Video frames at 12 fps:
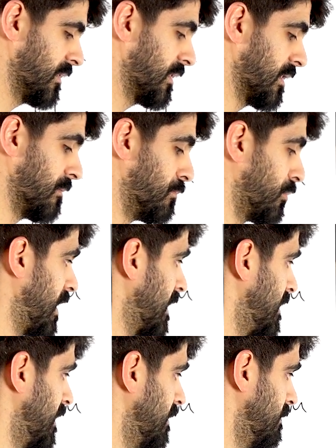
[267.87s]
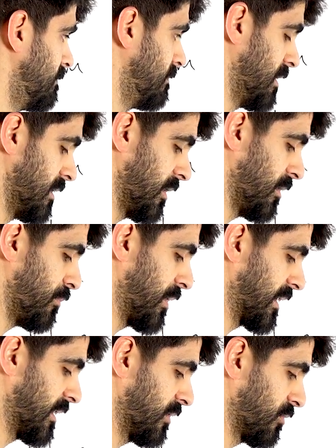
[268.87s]
then a bracket, another
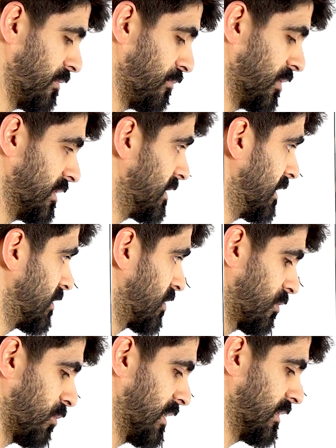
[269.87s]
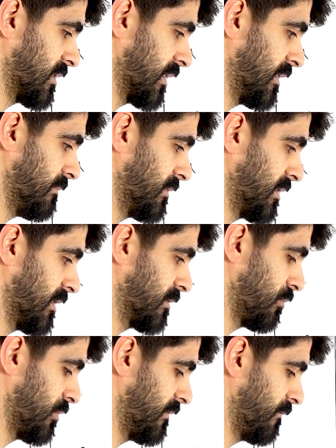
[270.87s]
bracket, 3.6 squared times
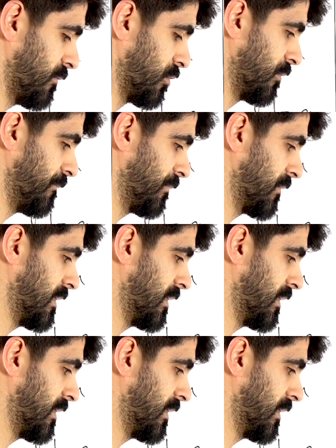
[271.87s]
6.4